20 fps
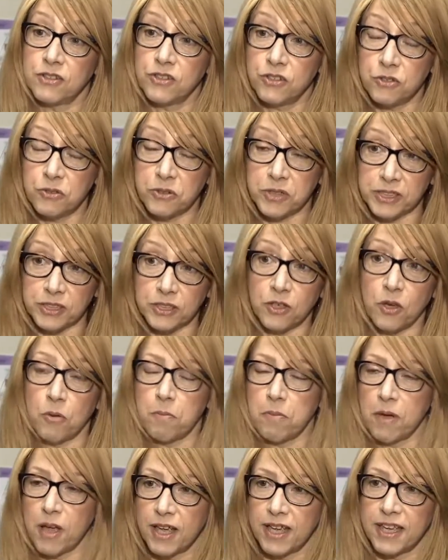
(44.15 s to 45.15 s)
doing so
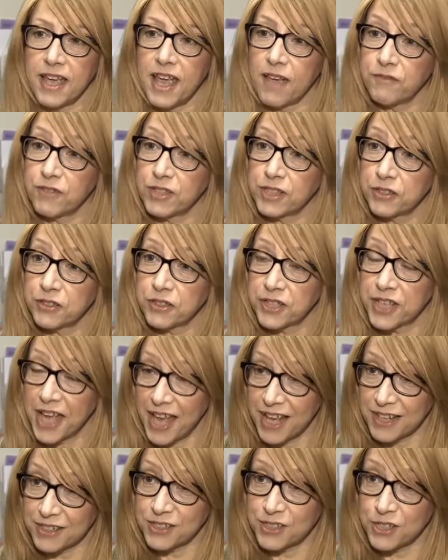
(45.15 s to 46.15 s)
by having their
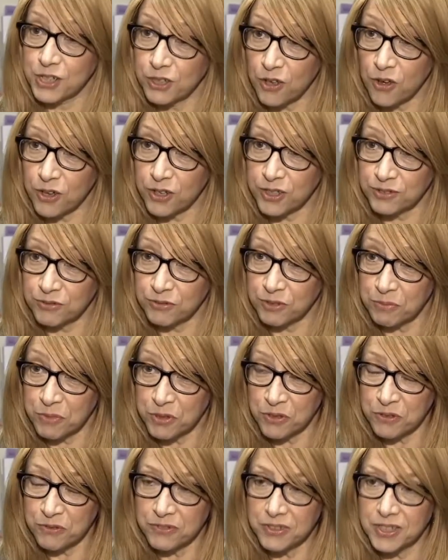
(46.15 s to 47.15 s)
cat's claws
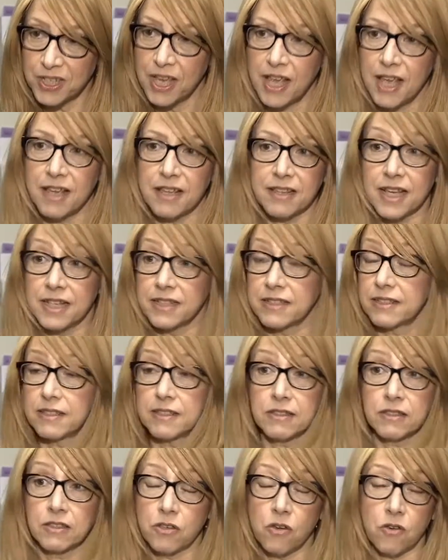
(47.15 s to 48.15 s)
removed,
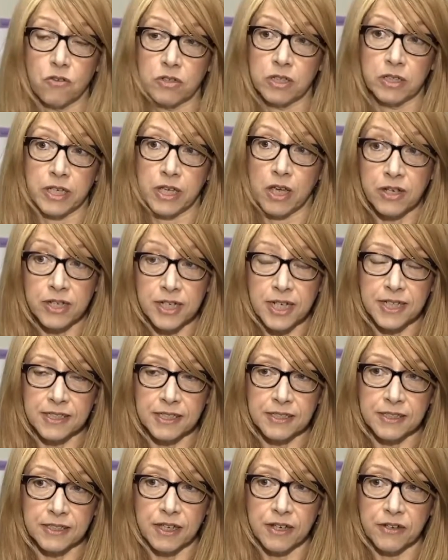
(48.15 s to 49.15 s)
that's totally
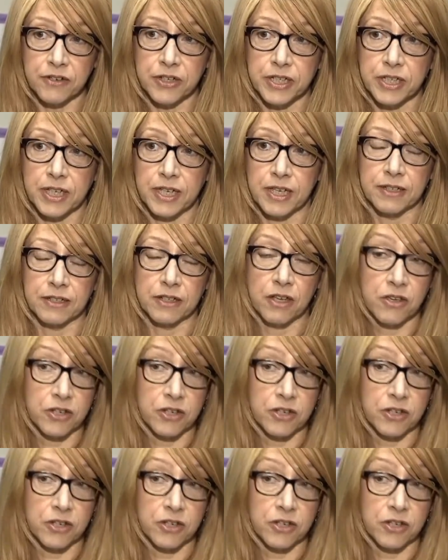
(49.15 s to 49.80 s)
unnecessary and